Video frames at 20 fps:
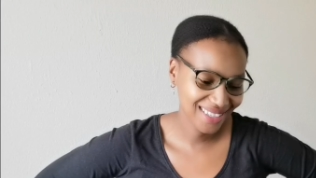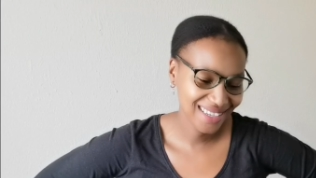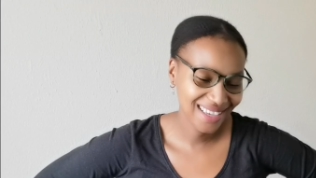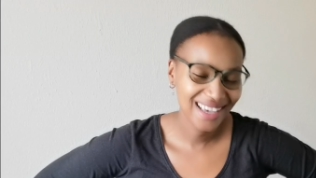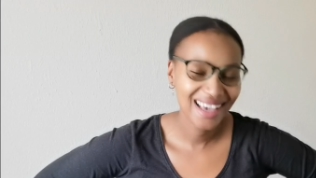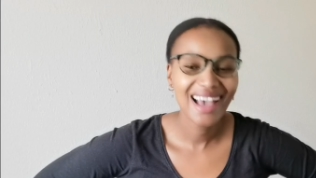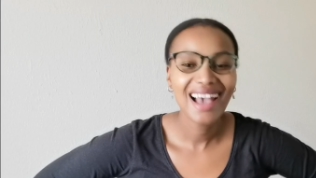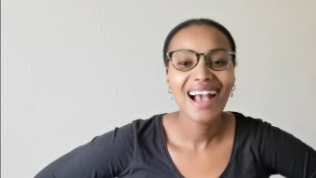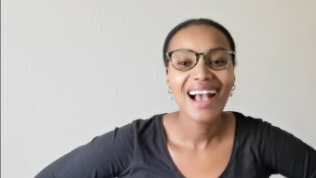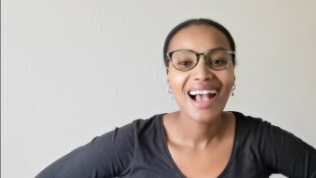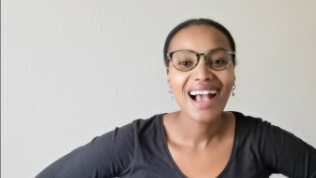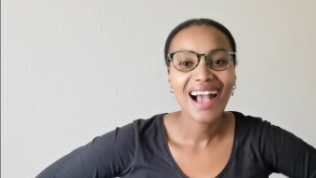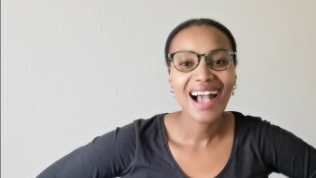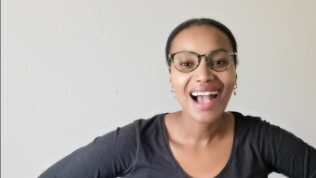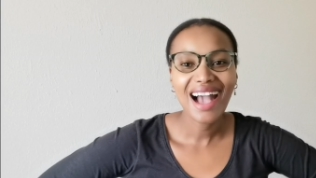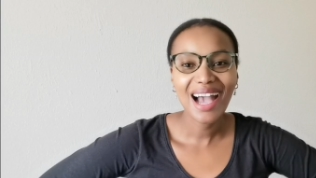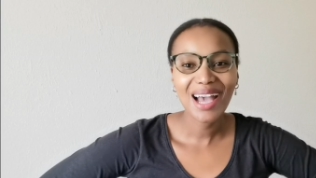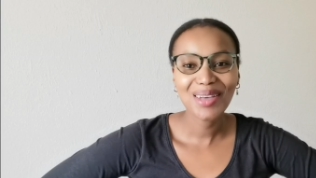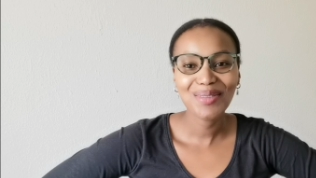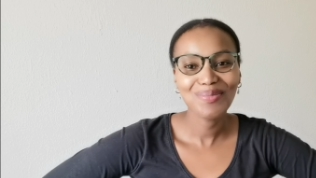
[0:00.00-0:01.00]
in.
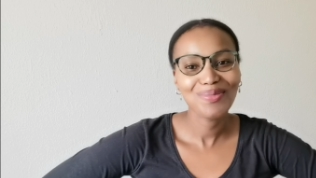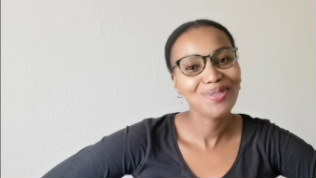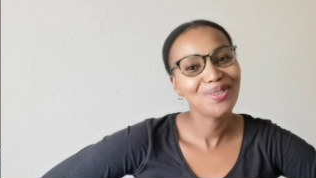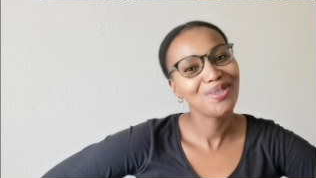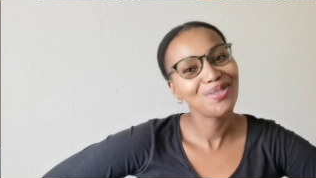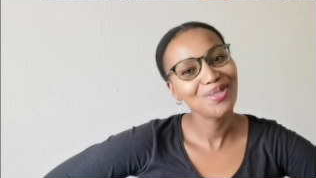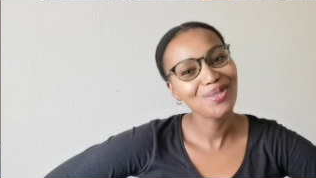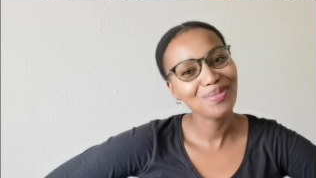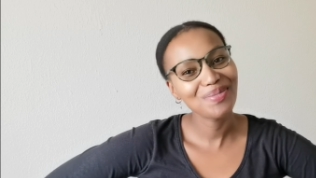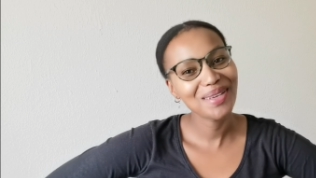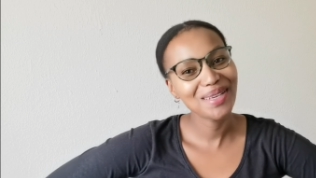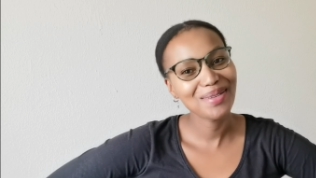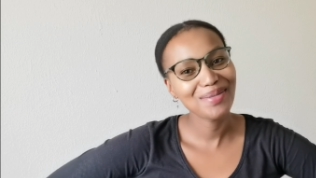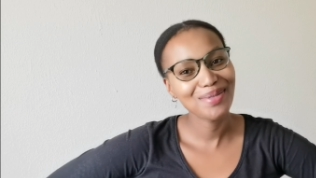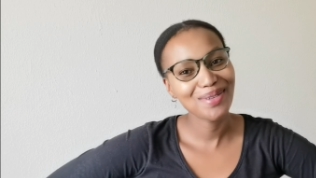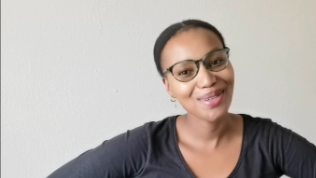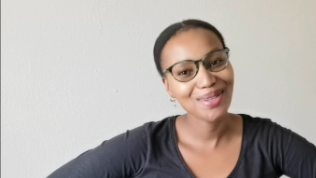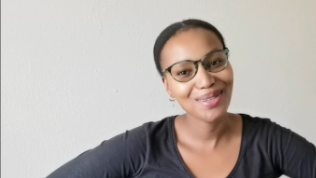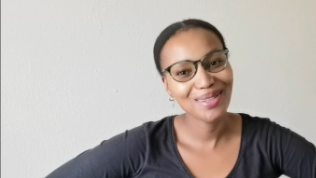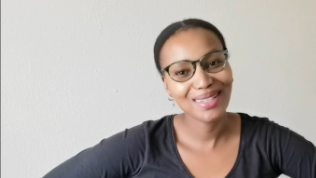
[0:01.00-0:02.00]
Hi, beautiful
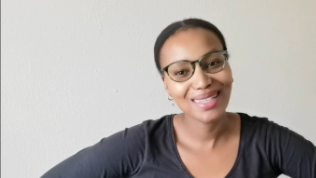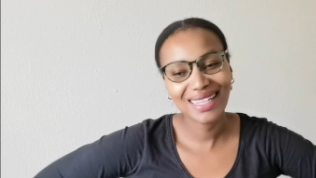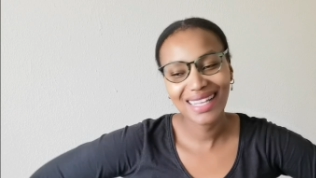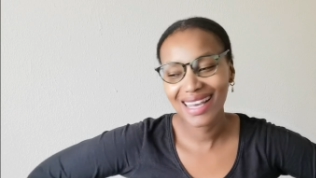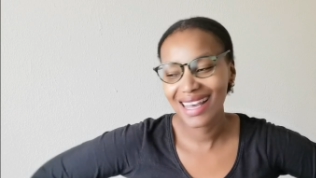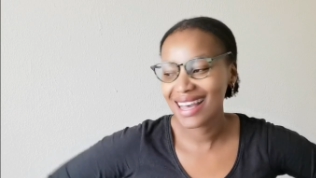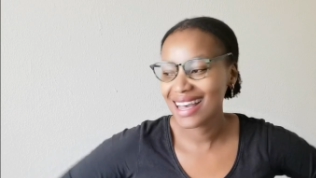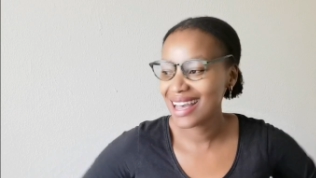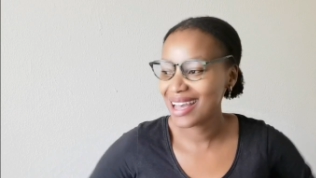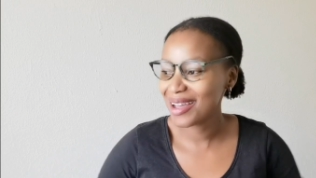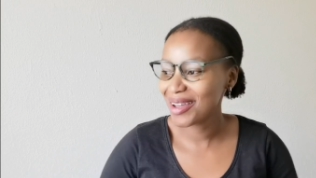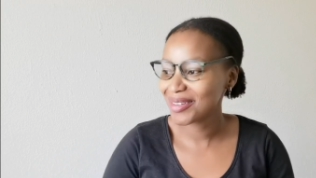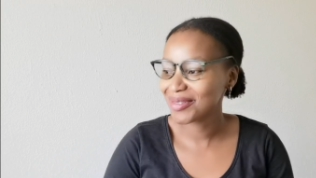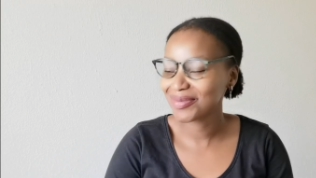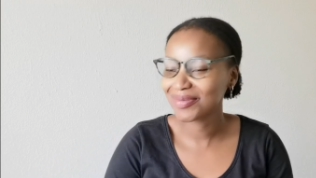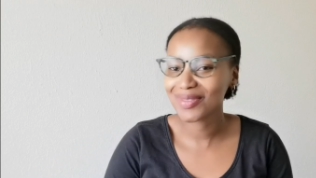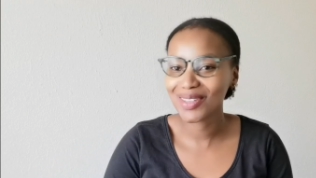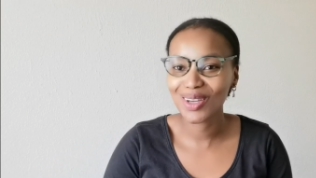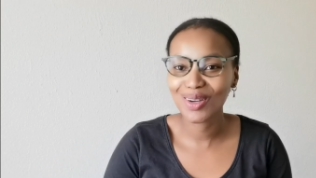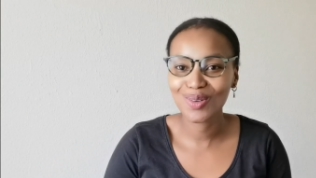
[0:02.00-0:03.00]
people.
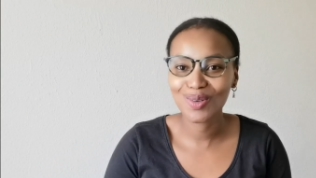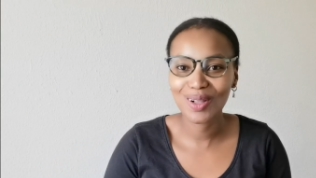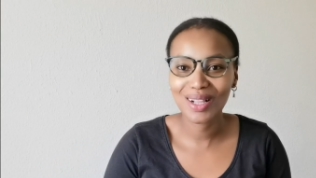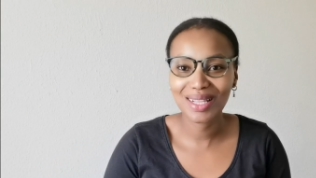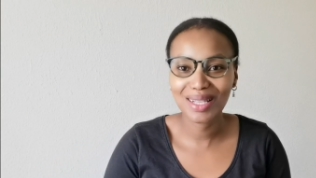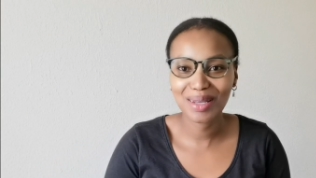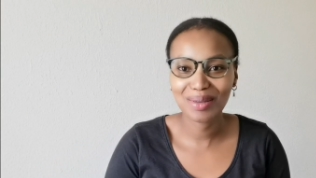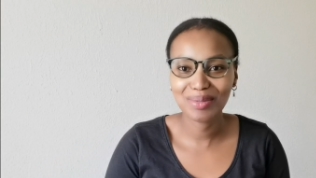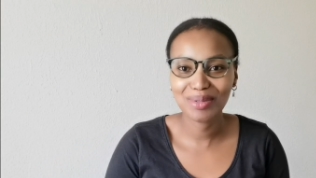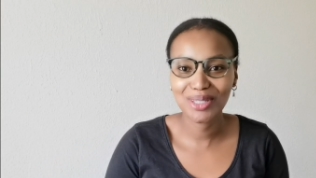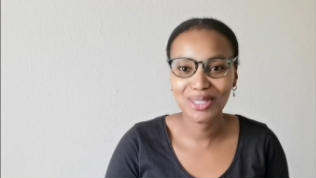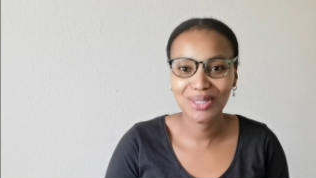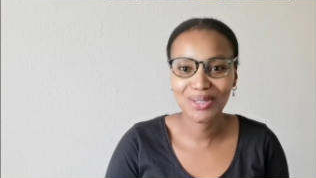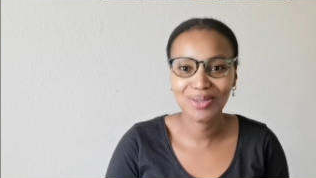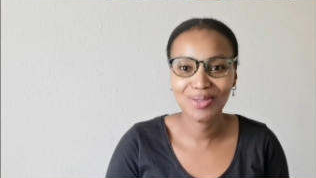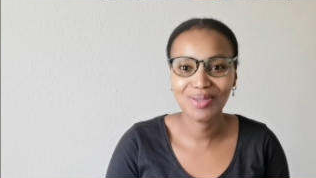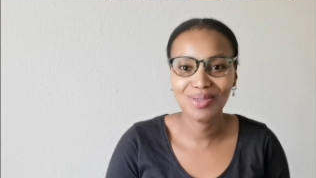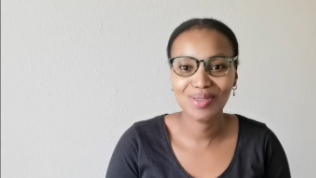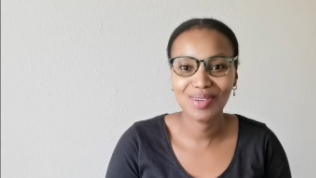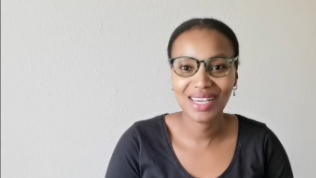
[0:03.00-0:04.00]
Um, welcome
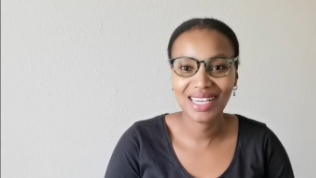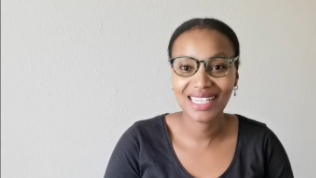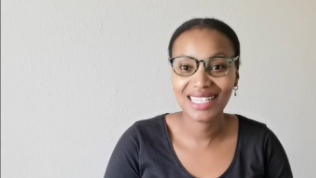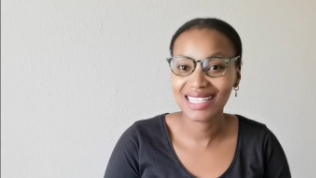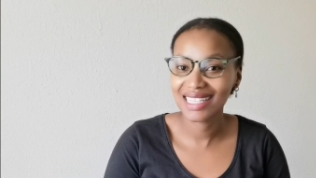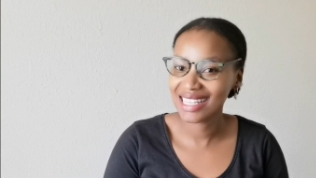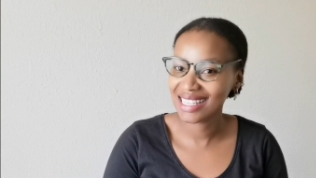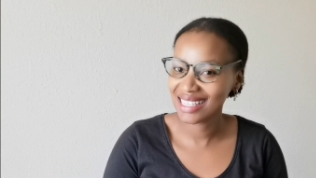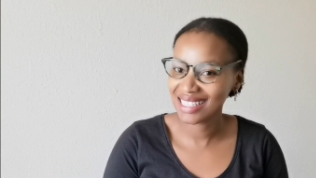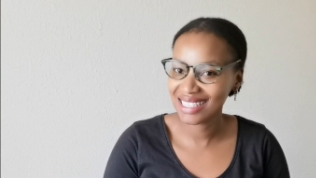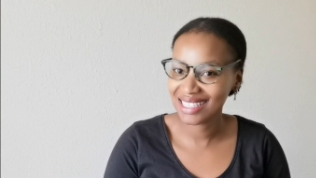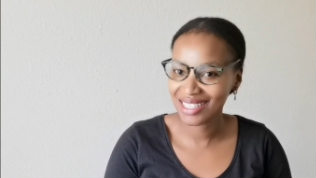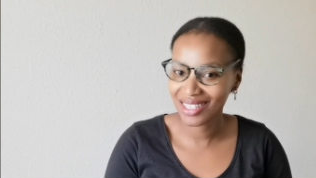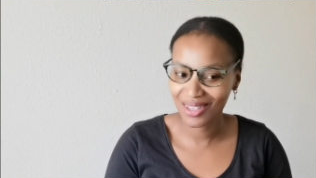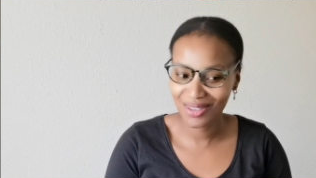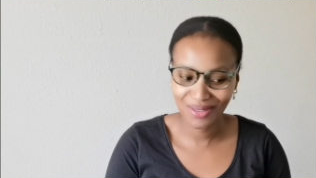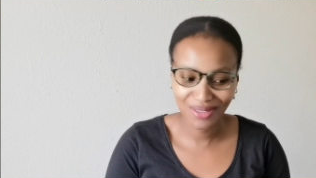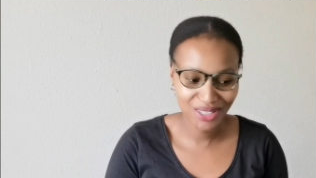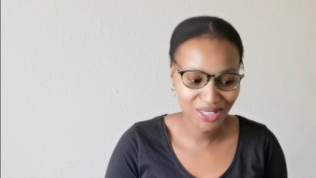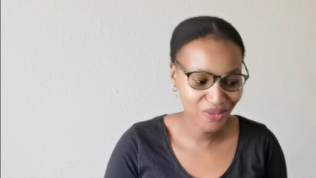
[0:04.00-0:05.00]
to another
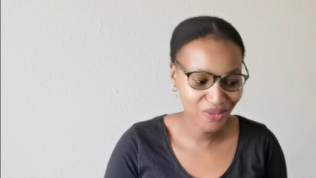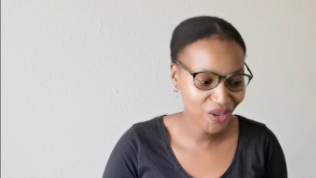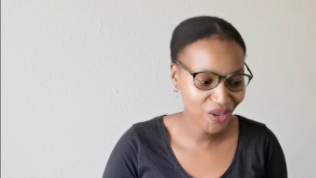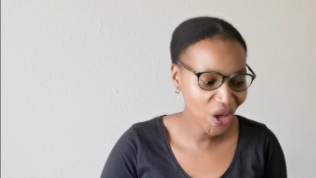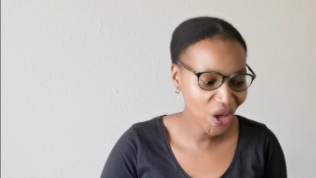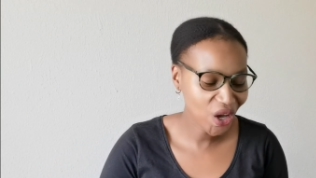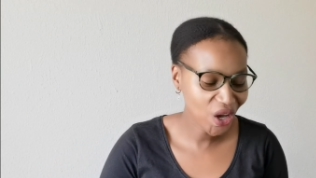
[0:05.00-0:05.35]
day of this